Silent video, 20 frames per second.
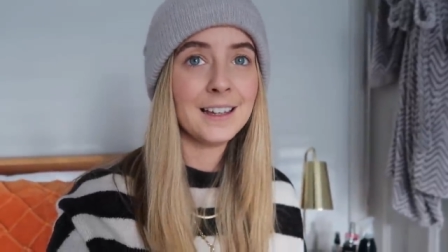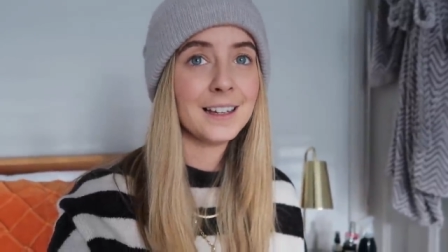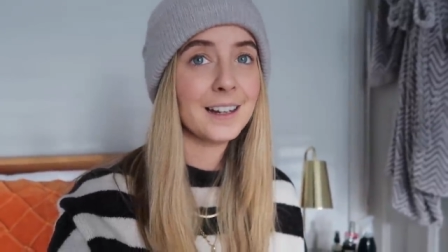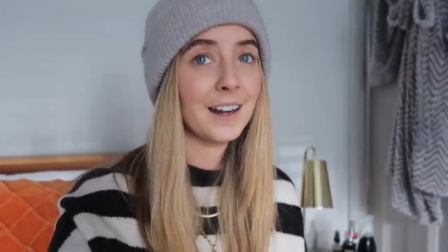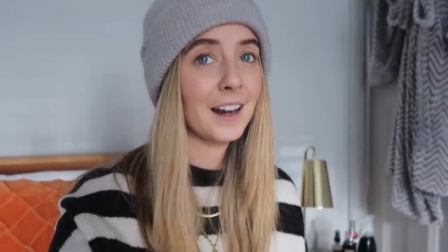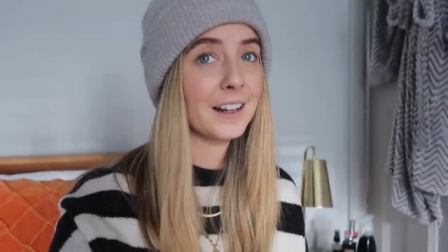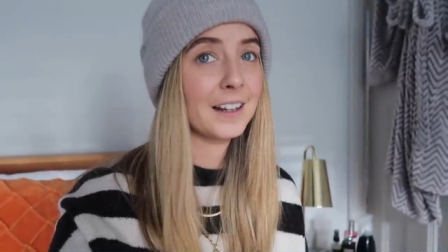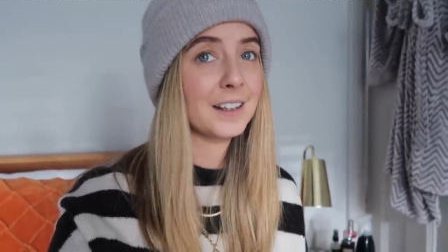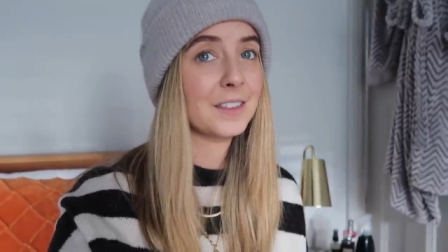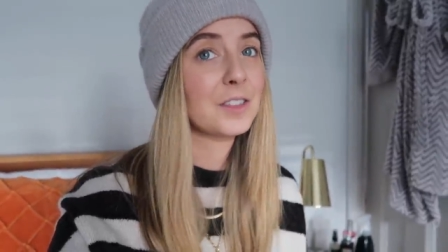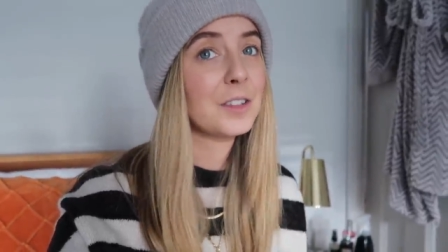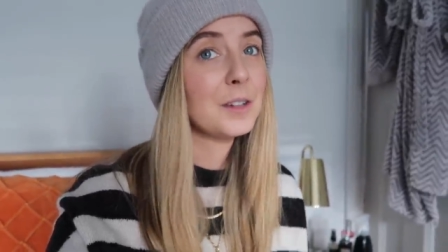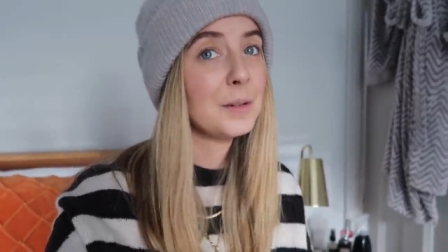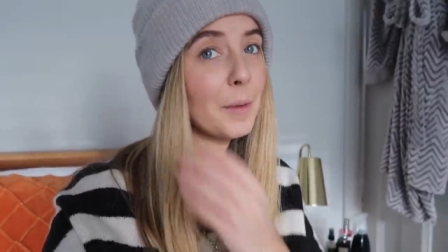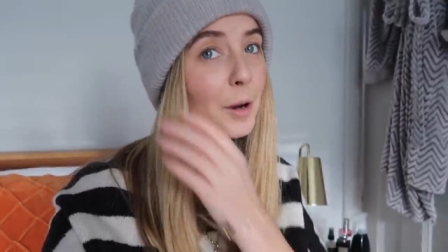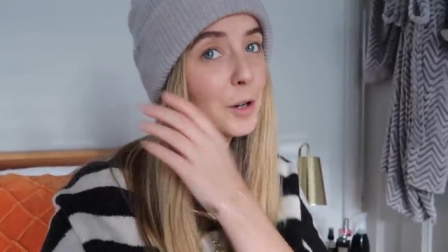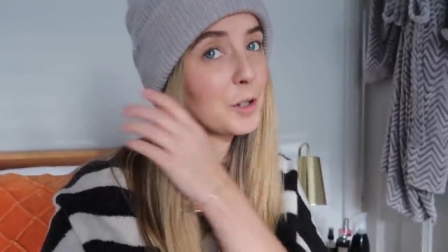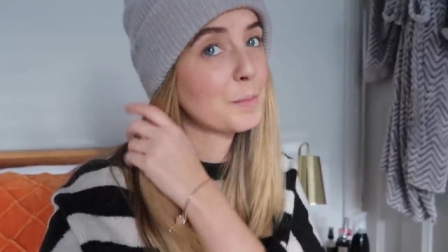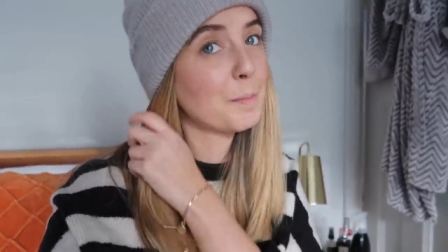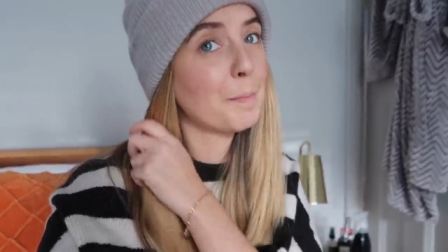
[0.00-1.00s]
like the
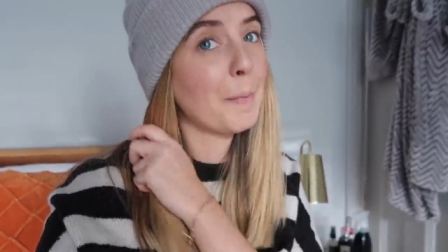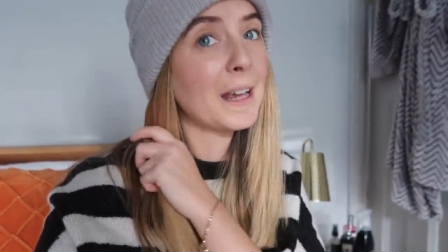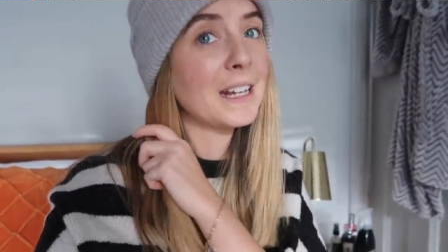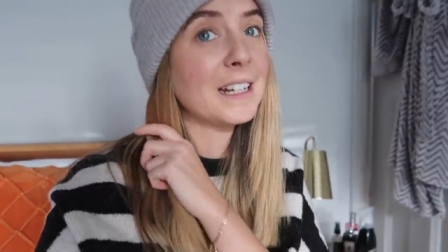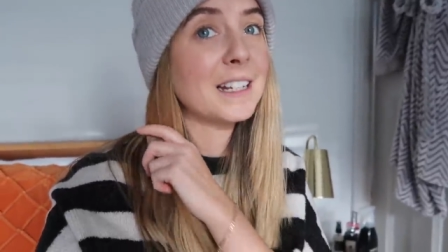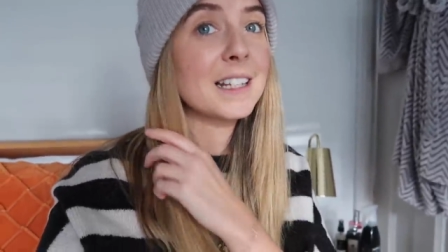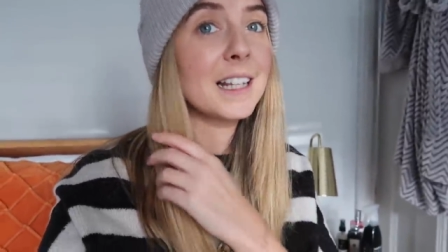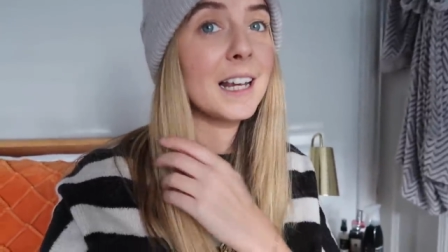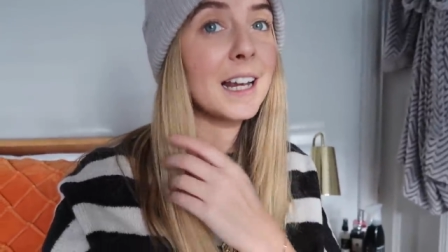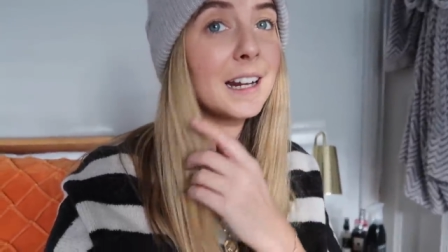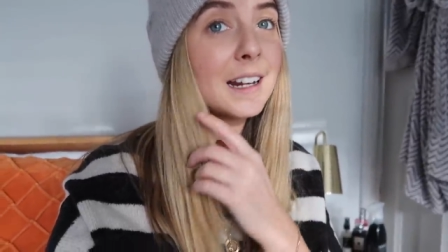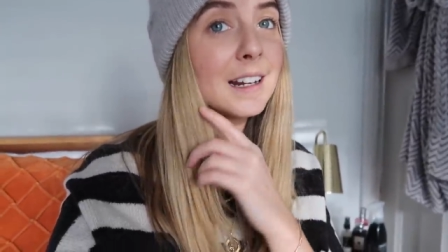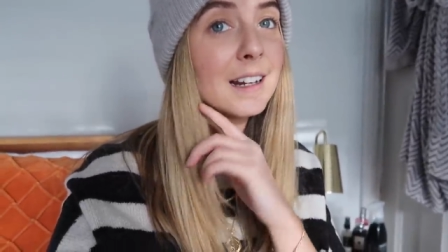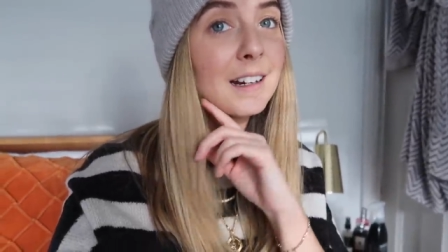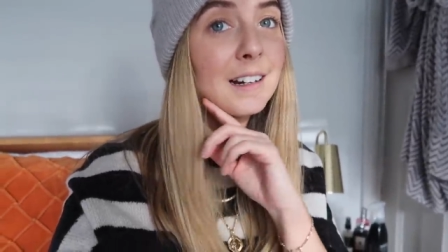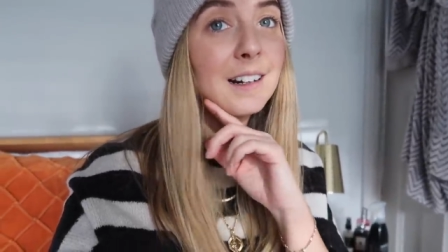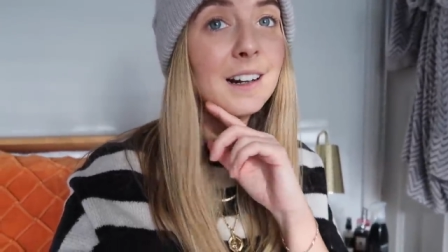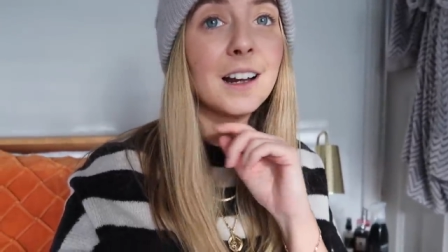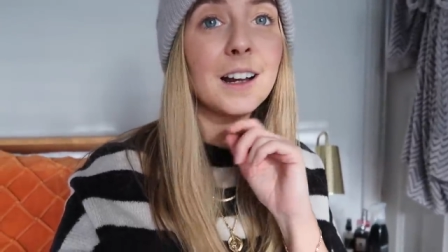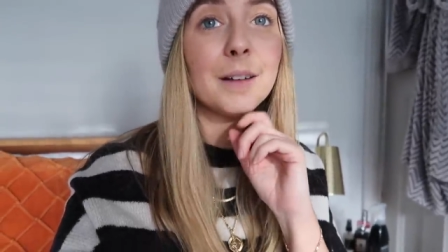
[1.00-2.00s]
most basic,
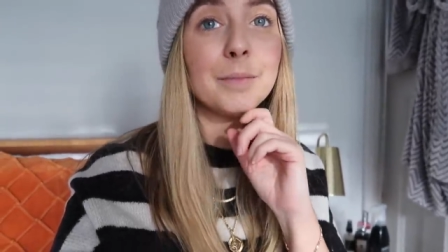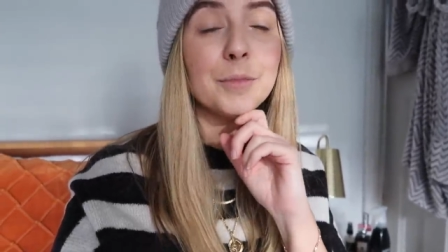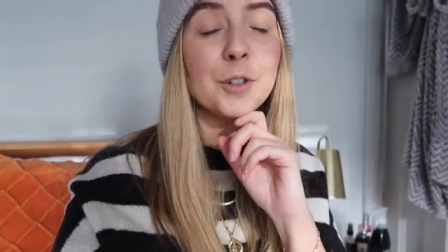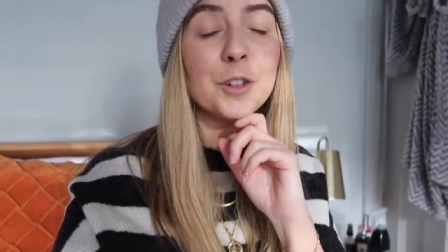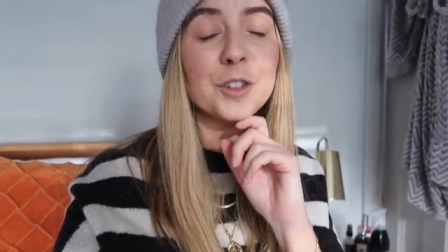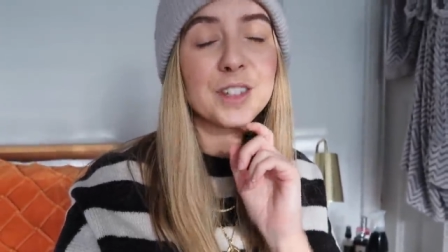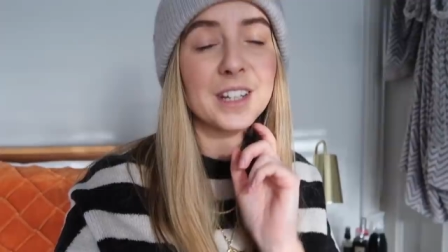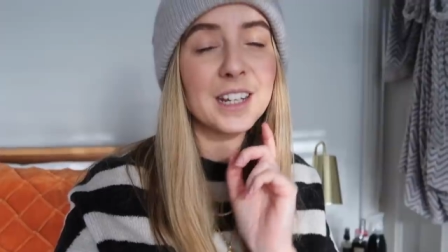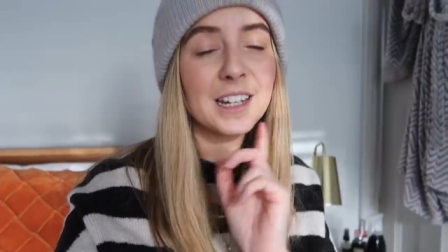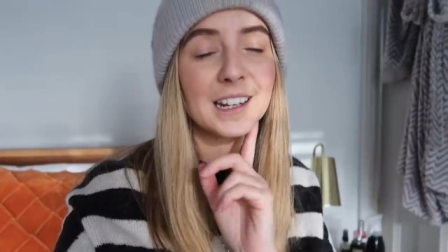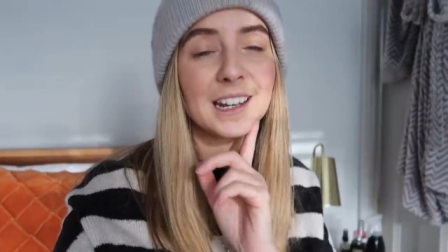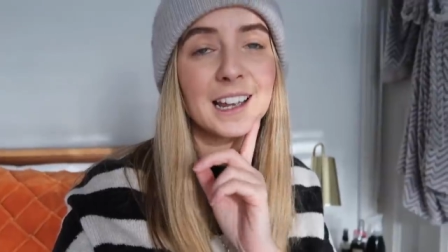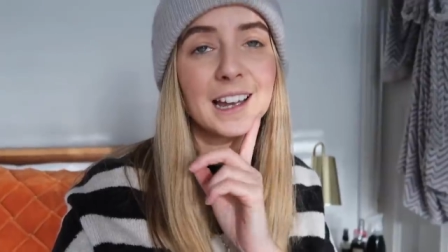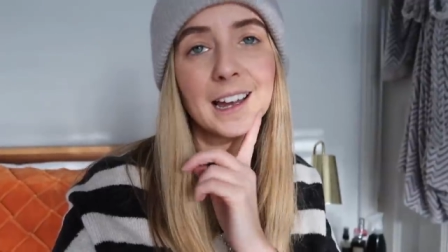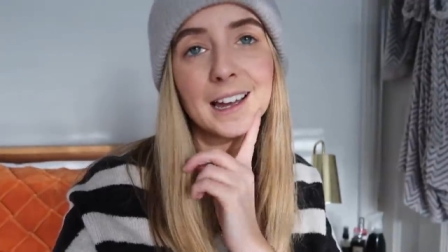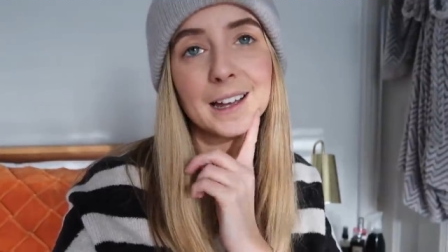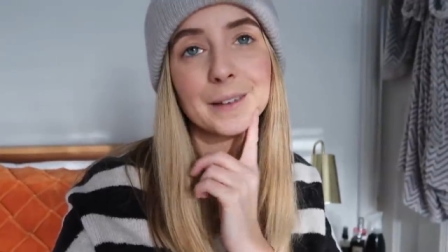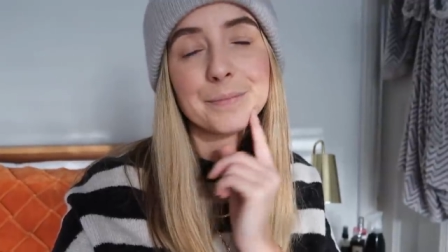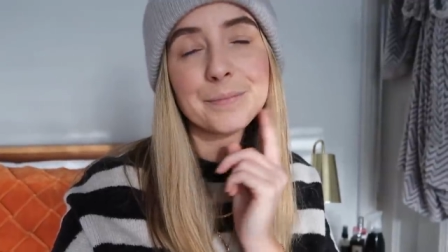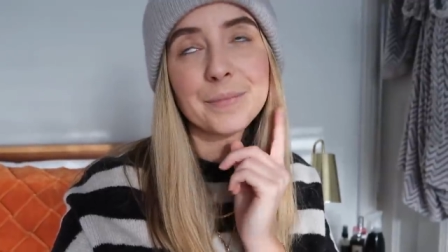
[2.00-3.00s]
um, not
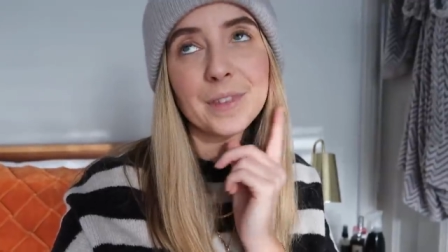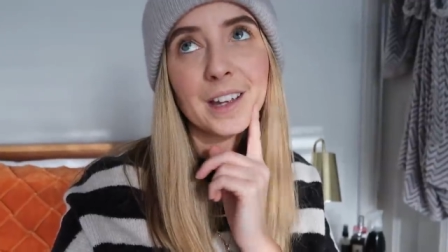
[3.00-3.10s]
skincare,